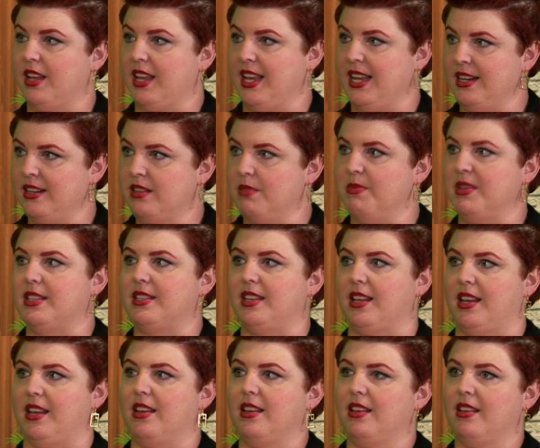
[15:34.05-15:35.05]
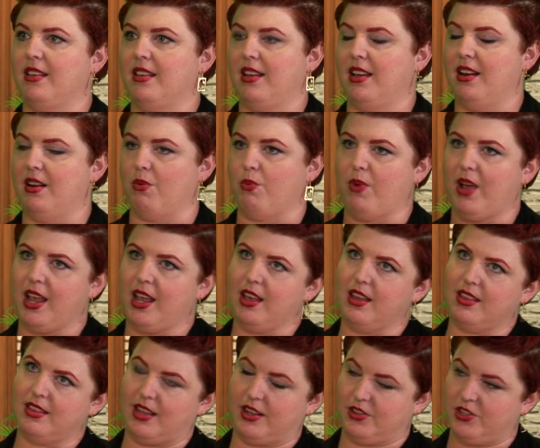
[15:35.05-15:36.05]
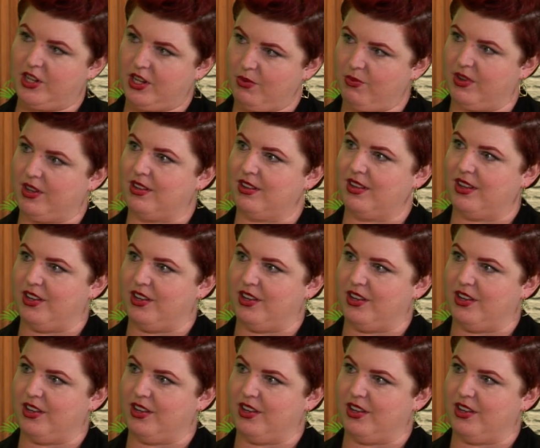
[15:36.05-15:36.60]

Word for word: intimacy in a way that she would